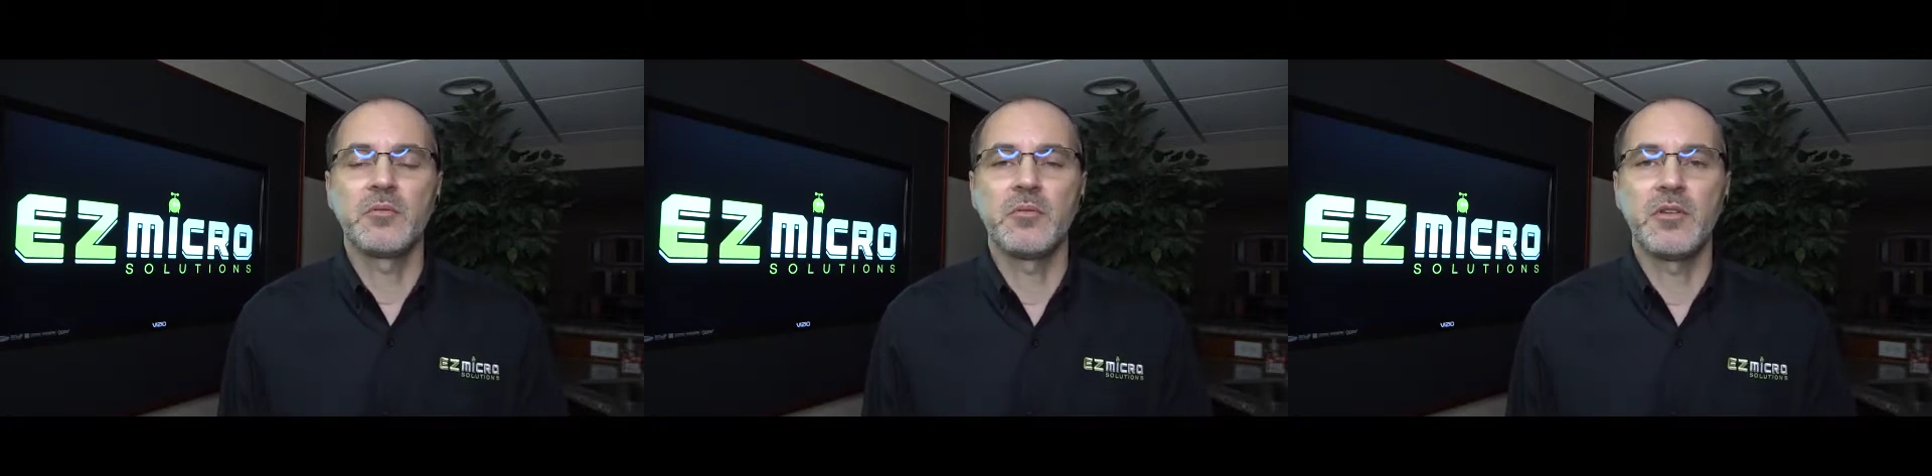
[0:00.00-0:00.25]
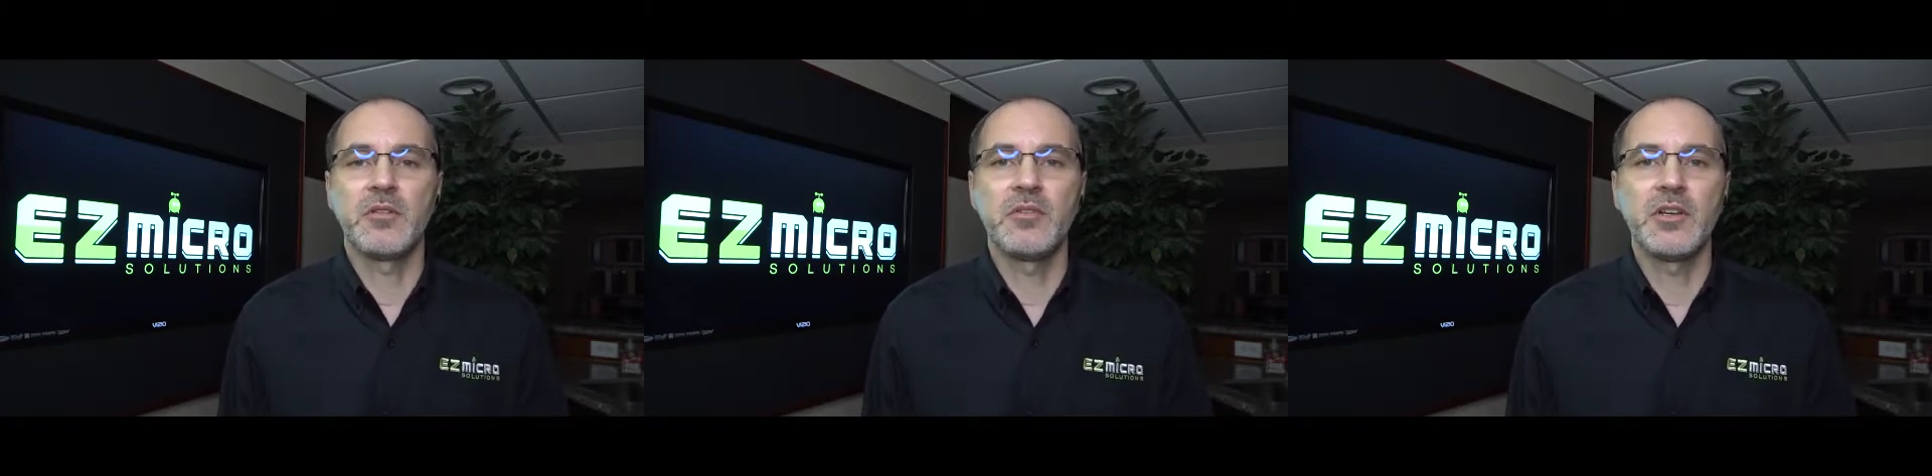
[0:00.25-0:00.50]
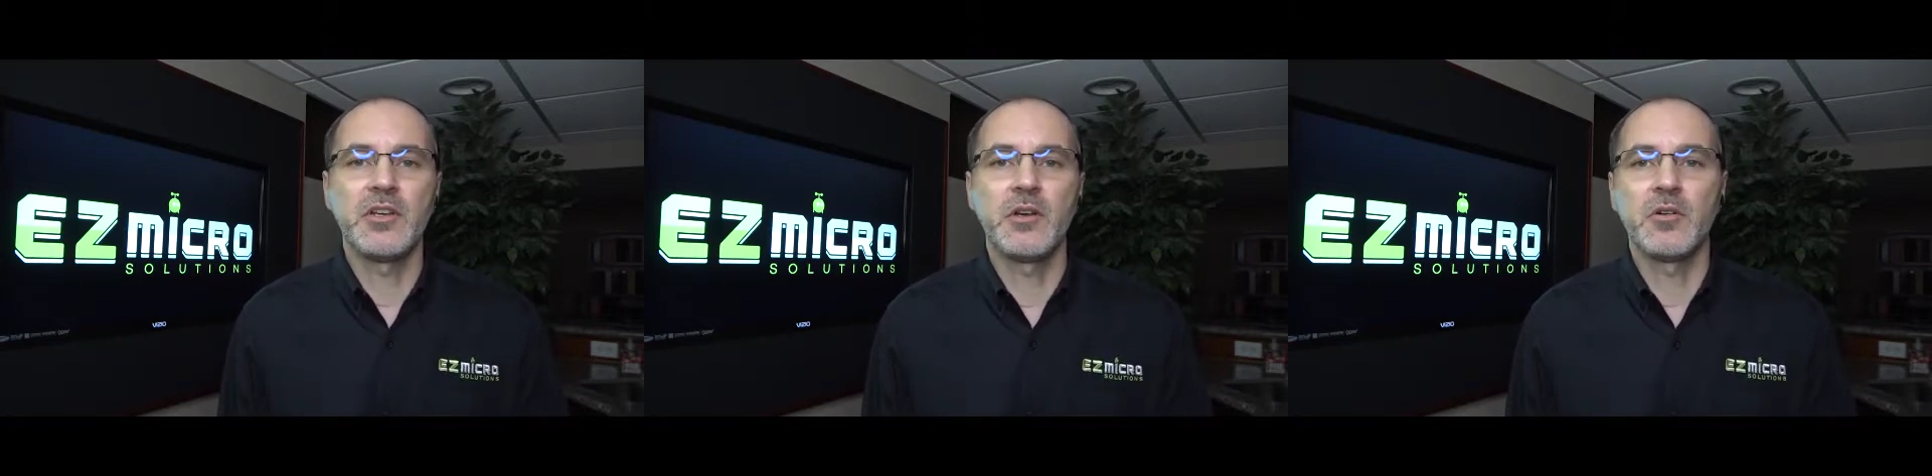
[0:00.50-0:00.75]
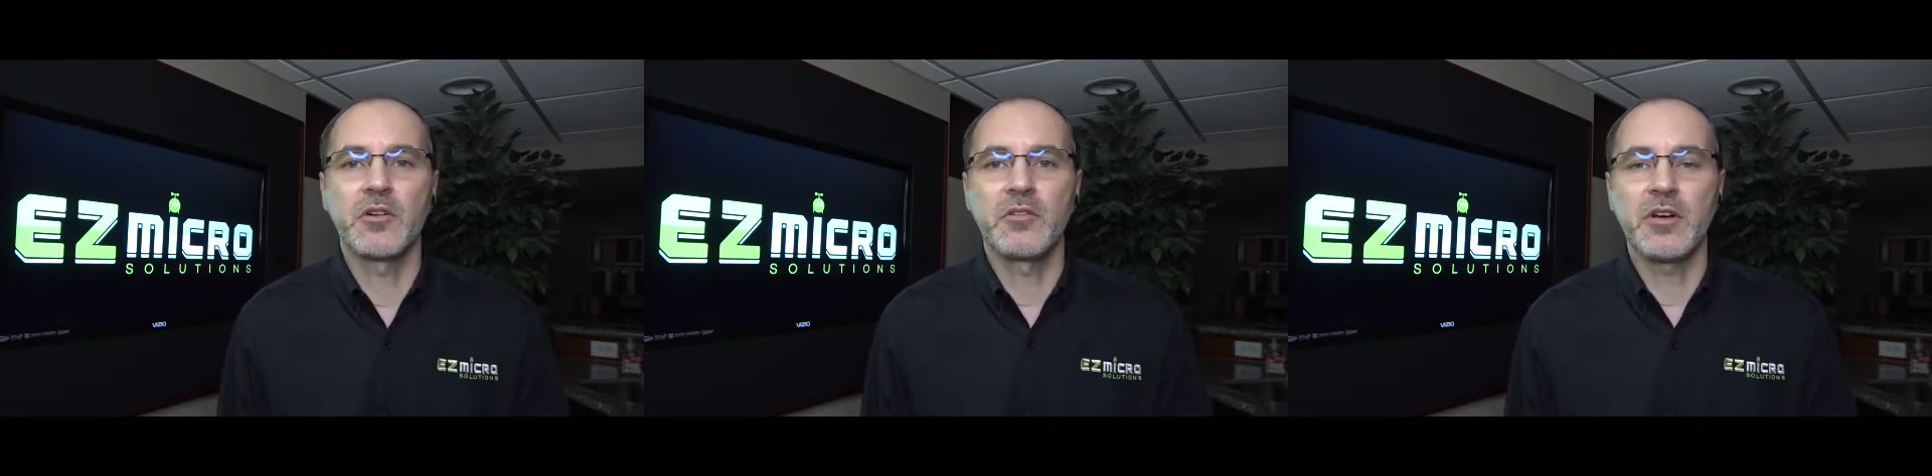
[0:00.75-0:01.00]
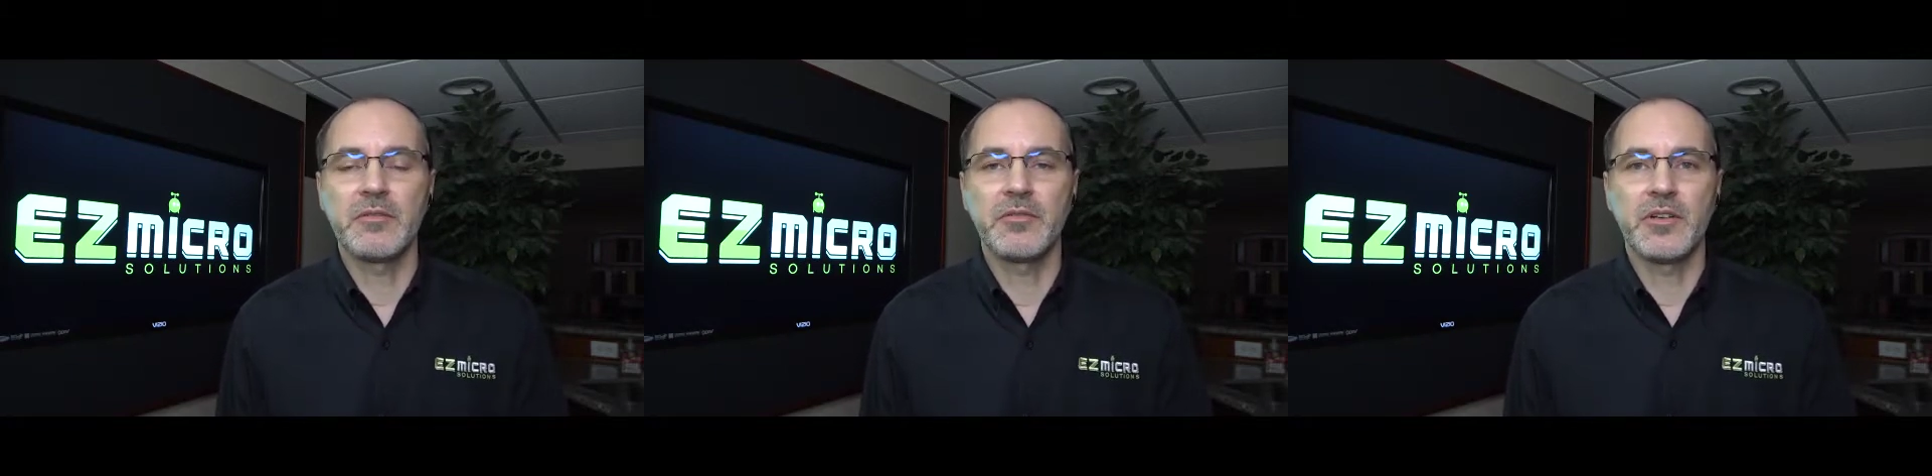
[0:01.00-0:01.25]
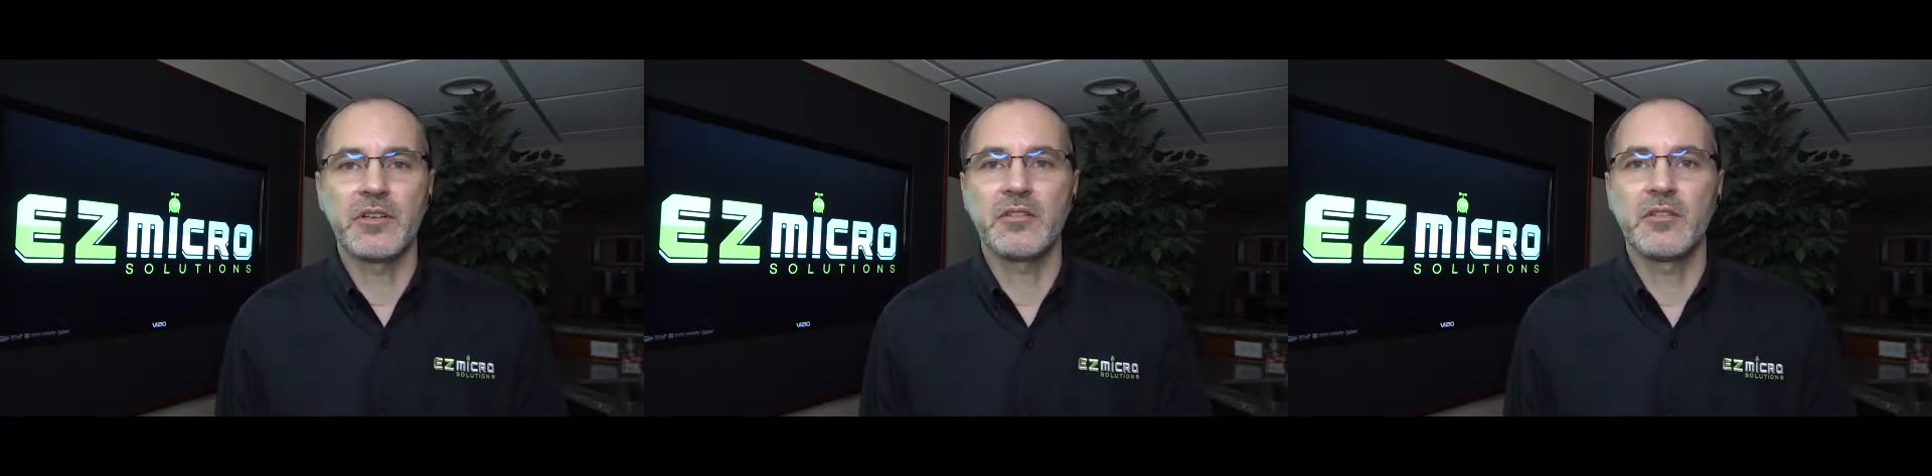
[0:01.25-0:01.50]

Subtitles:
with video or graphics,